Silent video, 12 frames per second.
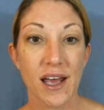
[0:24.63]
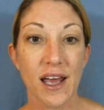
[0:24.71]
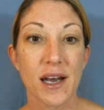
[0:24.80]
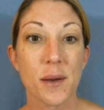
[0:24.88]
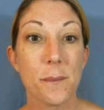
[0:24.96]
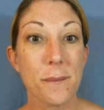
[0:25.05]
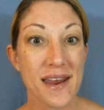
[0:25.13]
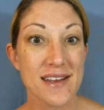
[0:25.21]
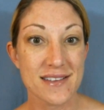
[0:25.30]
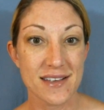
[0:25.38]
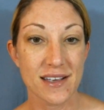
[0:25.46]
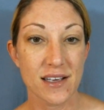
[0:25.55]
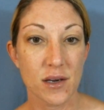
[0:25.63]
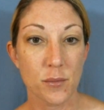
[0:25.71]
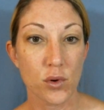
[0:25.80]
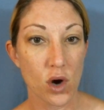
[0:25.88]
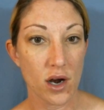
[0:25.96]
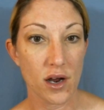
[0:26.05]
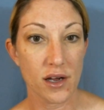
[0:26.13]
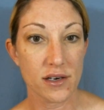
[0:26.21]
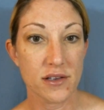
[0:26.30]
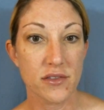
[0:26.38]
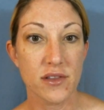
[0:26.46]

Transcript: an amazing product